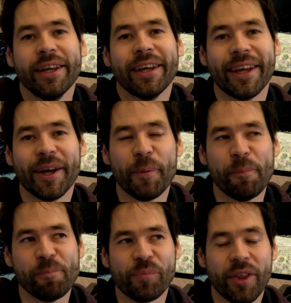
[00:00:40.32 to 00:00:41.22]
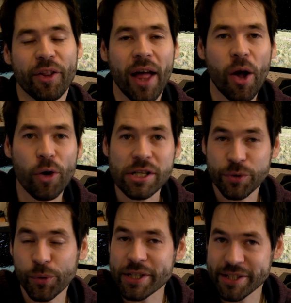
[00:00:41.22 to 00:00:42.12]
Now that on its
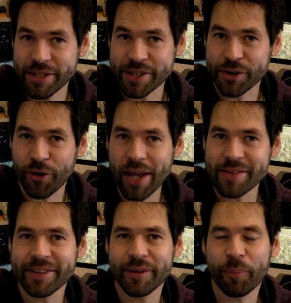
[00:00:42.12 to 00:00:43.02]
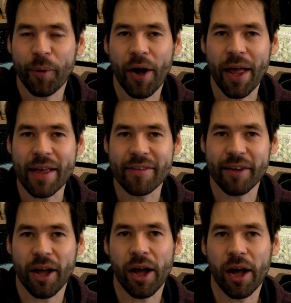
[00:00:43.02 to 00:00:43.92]
own is great, but
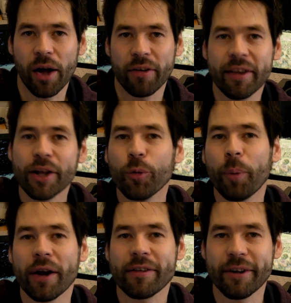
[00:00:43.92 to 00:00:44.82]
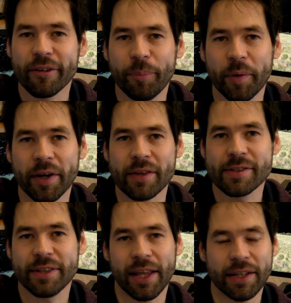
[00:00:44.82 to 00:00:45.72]
it's a single person
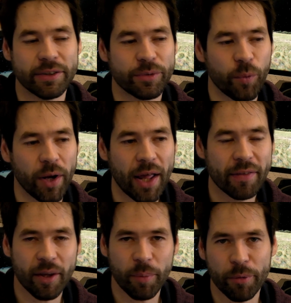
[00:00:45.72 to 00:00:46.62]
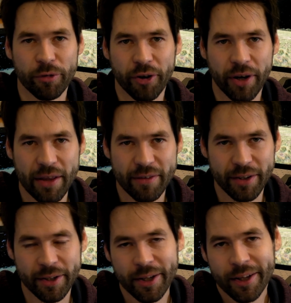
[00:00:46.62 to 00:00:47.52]
experience, and when I take people
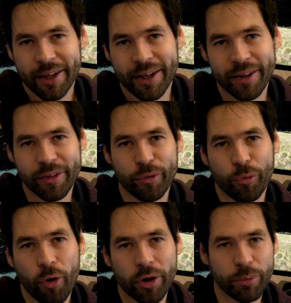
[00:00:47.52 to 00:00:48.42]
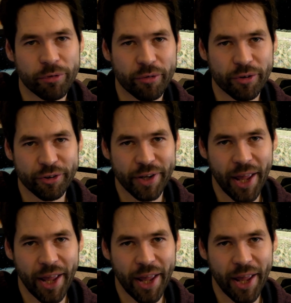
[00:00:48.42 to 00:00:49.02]
stargazing at the Royal Observatory,